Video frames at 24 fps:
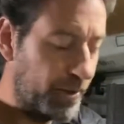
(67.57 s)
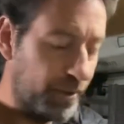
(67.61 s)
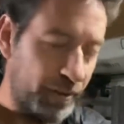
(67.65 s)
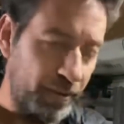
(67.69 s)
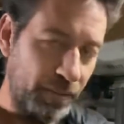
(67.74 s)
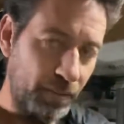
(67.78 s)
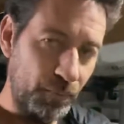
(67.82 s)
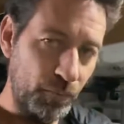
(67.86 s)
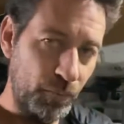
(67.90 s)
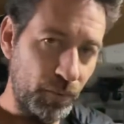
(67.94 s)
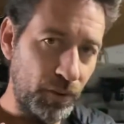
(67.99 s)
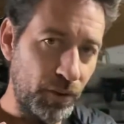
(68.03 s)

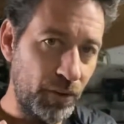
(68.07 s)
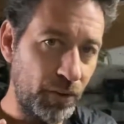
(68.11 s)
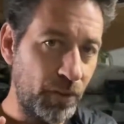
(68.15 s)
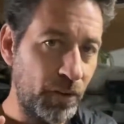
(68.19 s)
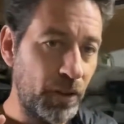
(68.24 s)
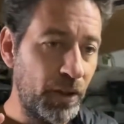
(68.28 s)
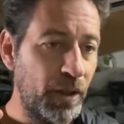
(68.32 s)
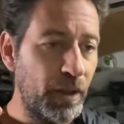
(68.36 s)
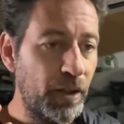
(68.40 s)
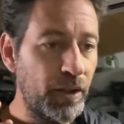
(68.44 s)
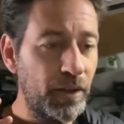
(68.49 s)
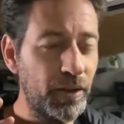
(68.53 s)
it will
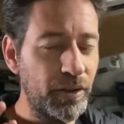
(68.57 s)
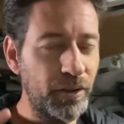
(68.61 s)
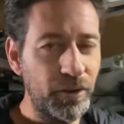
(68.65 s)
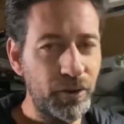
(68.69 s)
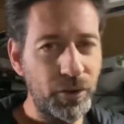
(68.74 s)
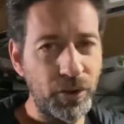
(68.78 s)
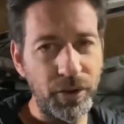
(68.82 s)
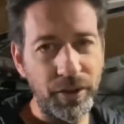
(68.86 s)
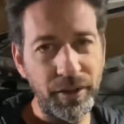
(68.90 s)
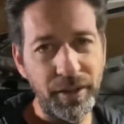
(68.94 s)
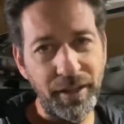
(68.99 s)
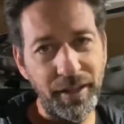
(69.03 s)

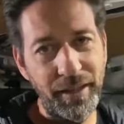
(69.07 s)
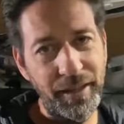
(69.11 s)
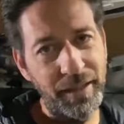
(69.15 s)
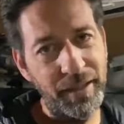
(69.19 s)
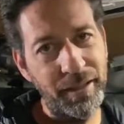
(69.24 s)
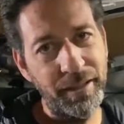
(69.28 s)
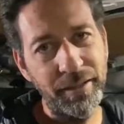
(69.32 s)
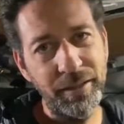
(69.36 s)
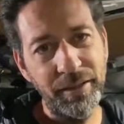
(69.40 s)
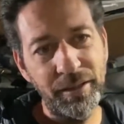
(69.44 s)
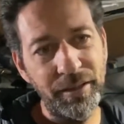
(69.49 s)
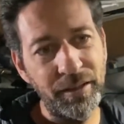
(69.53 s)
cook
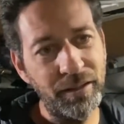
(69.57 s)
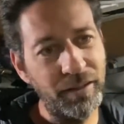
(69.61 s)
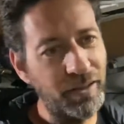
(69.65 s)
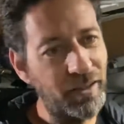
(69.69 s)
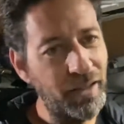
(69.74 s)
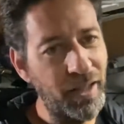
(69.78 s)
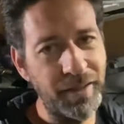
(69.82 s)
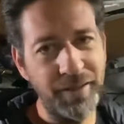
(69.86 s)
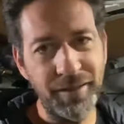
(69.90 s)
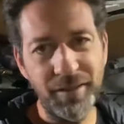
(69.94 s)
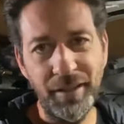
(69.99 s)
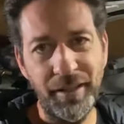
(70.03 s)
in
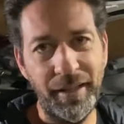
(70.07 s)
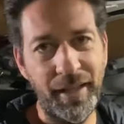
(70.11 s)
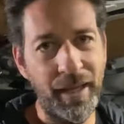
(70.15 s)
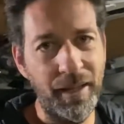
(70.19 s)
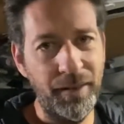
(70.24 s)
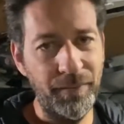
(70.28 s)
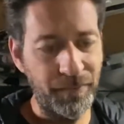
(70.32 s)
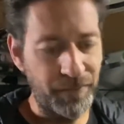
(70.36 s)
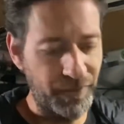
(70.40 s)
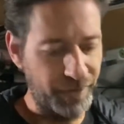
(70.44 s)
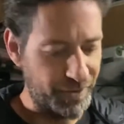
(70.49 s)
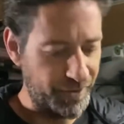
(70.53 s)
less than
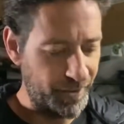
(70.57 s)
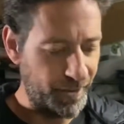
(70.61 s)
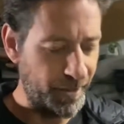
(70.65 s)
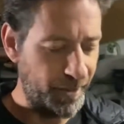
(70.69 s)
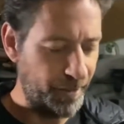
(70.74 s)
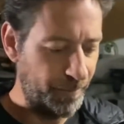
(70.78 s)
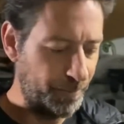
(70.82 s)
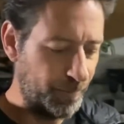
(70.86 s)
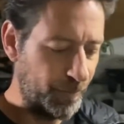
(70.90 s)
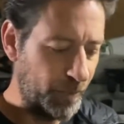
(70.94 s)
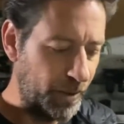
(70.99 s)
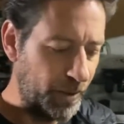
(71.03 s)
half the
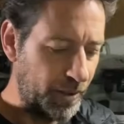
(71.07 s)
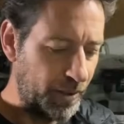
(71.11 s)
time.